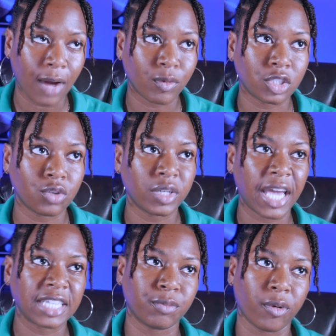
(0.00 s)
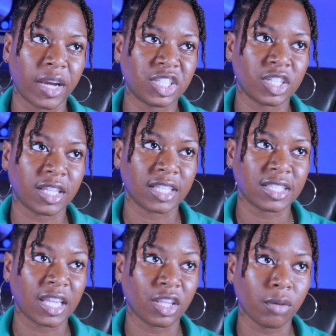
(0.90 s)
I would do an expiration
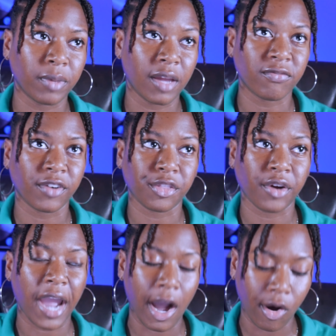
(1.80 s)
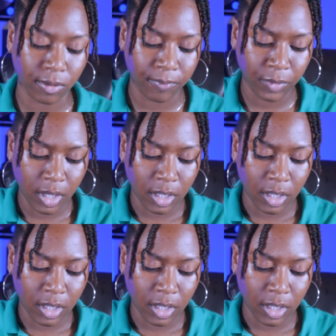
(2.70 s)
that's a little bit further out.